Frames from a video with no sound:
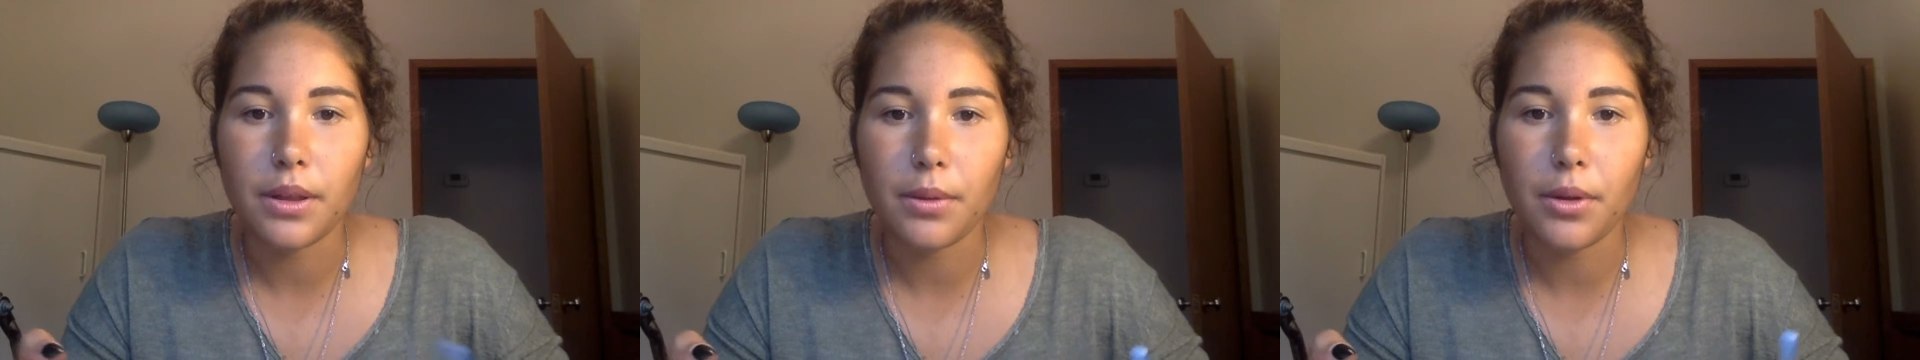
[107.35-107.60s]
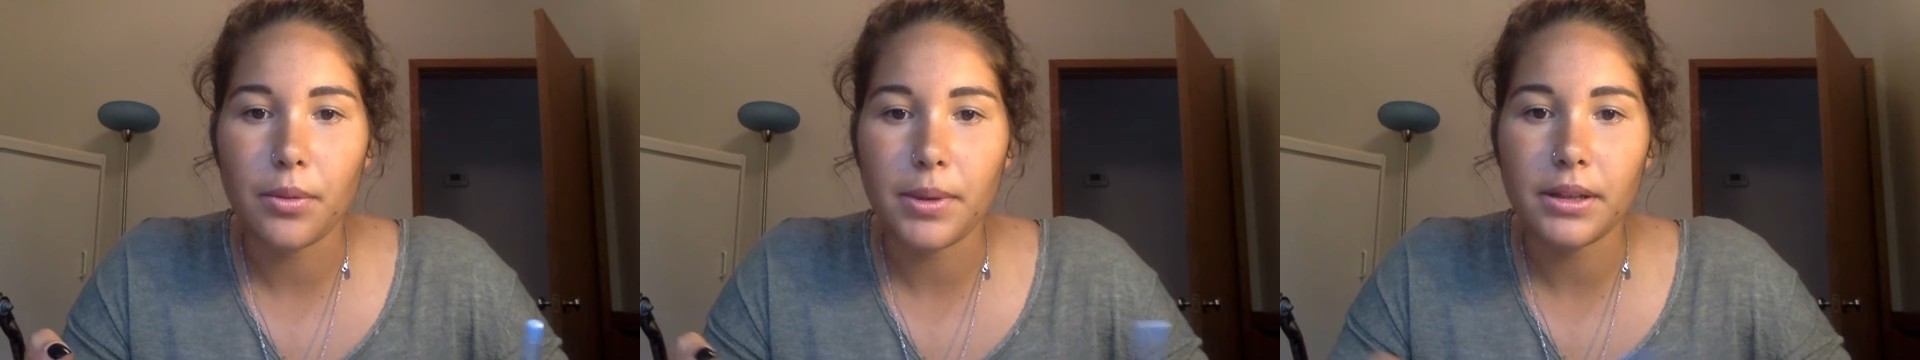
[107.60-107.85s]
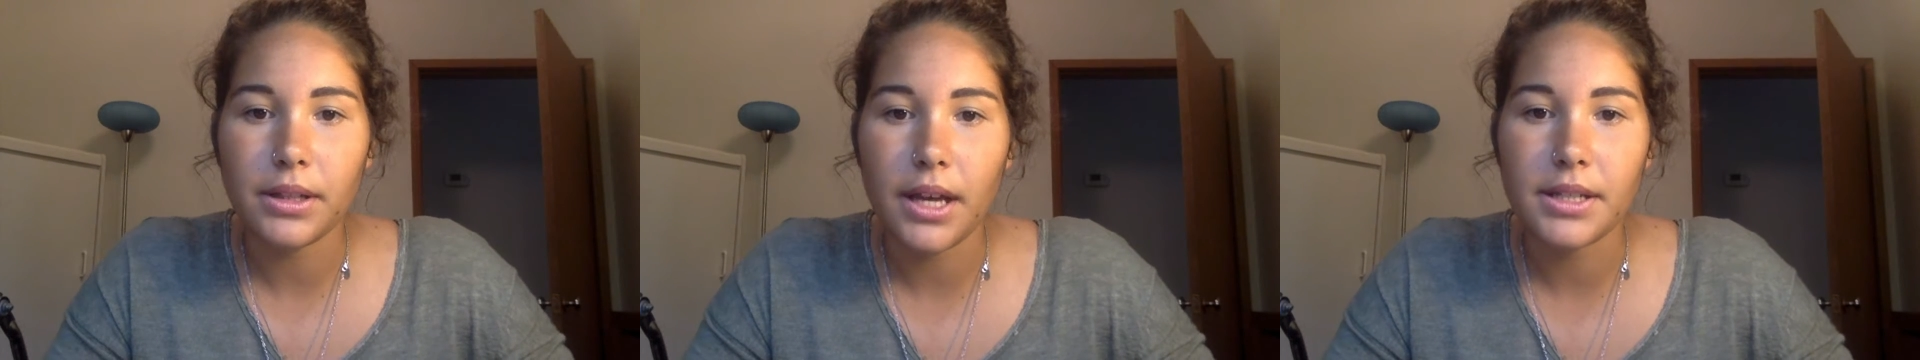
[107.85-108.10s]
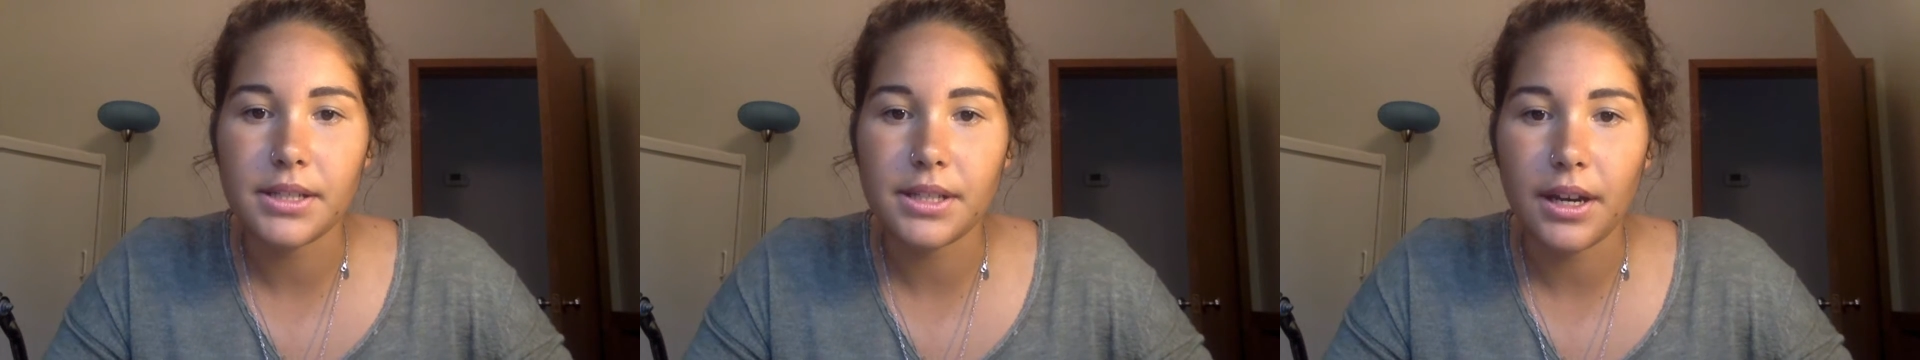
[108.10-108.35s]
little bit
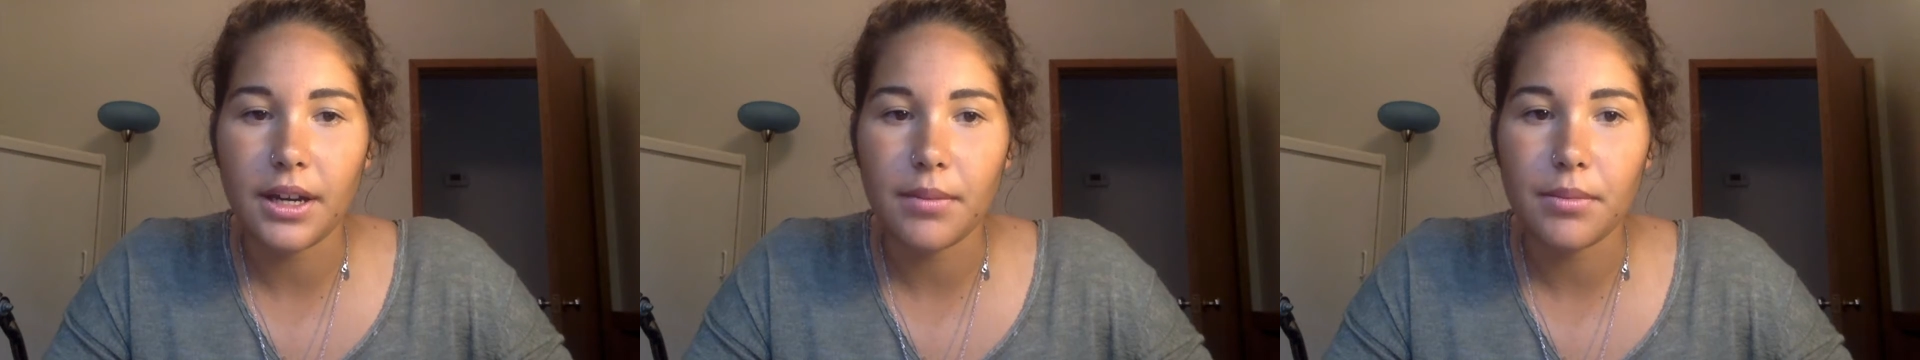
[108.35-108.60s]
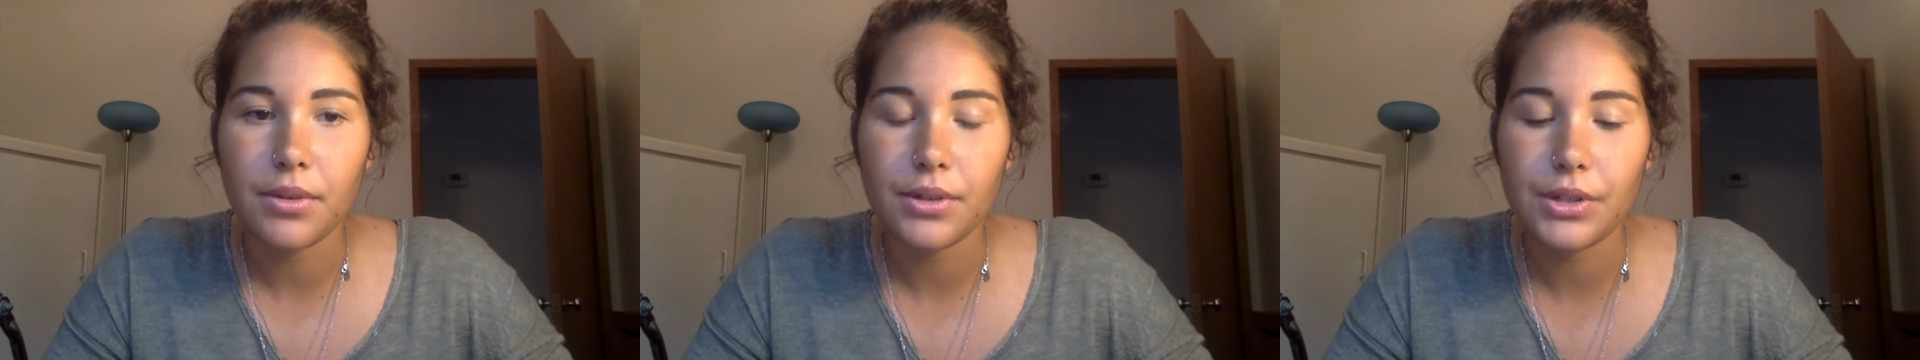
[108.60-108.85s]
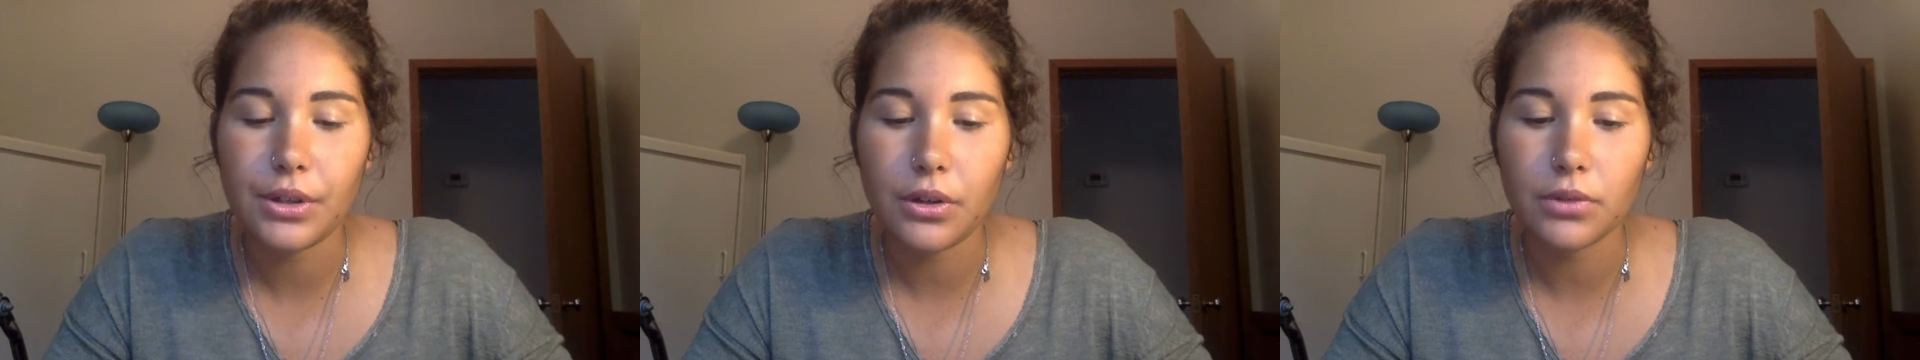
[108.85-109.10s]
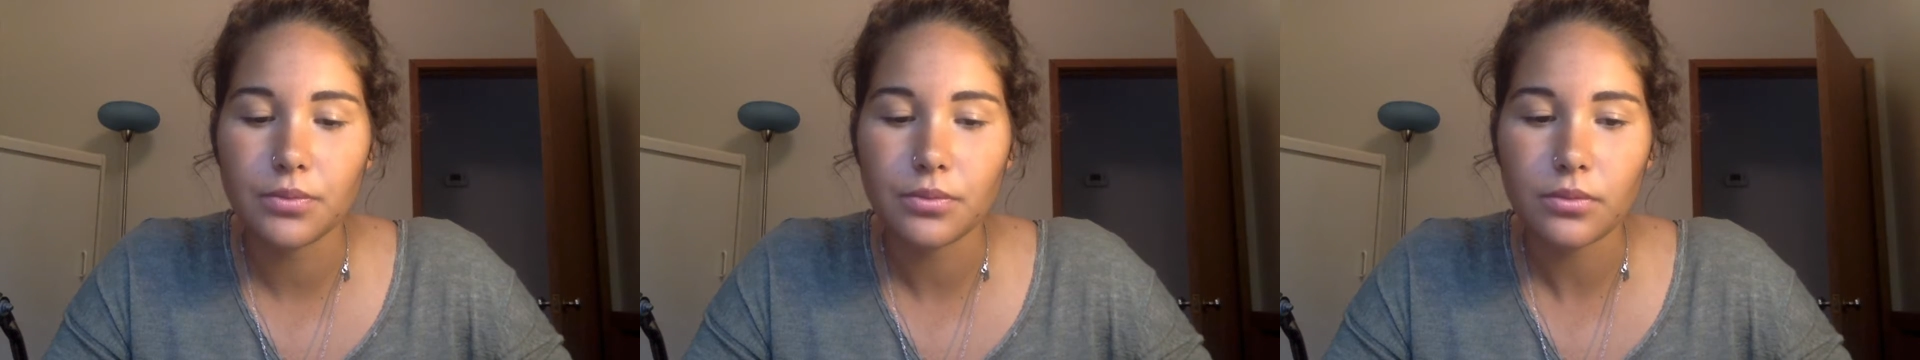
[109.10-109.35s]
less time.
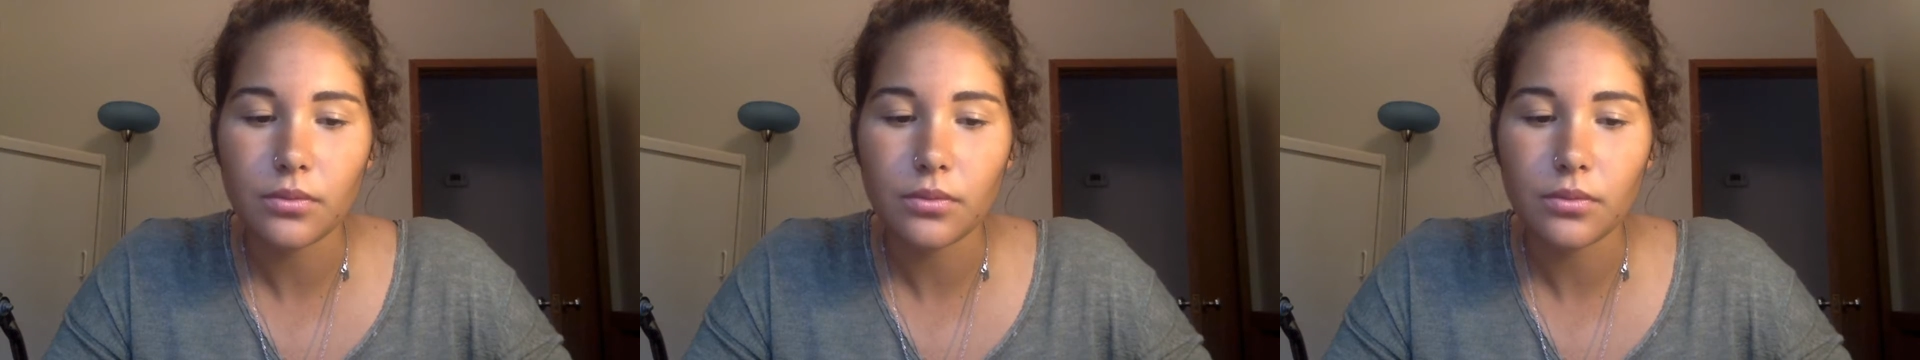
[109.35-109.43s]
So